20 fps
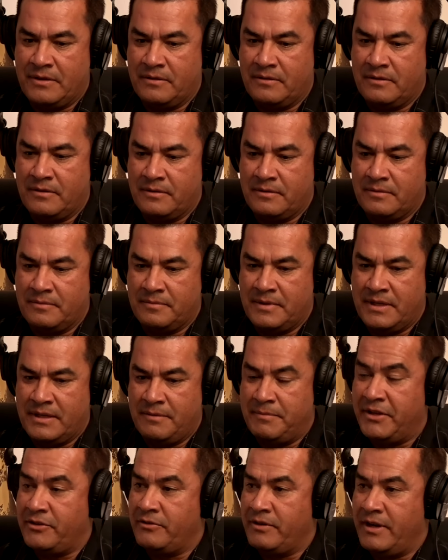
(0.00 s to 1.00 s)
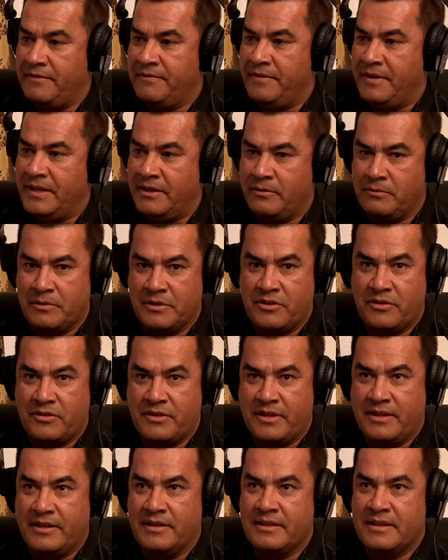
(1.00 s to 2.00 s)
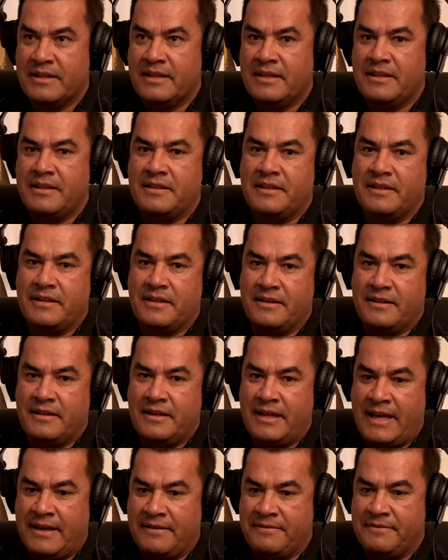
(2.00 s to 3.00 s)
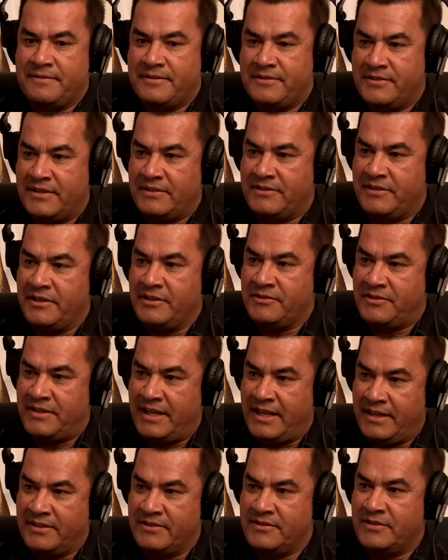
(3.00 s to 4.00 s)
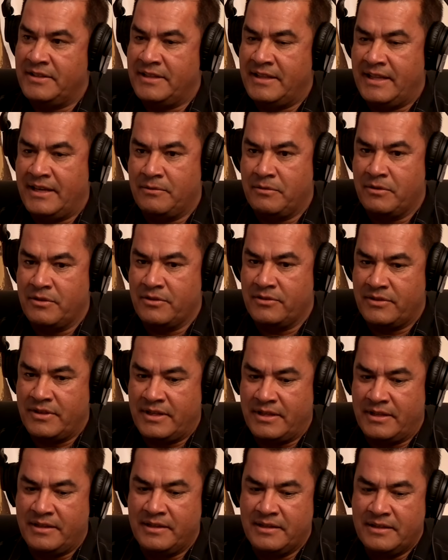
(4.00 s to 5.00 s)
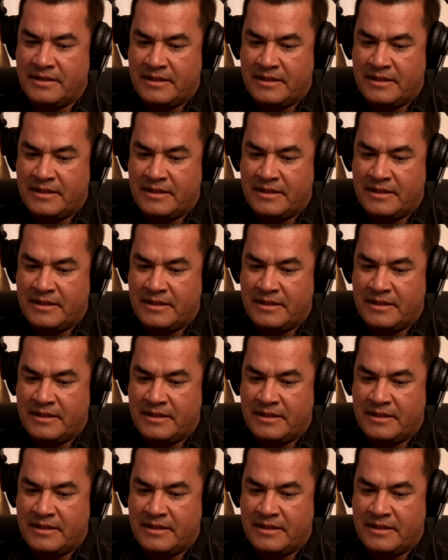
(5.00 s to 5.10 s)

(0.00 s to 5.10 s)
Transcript: or, uh, Measure I funding, which is a the half cent sales tax that was uh,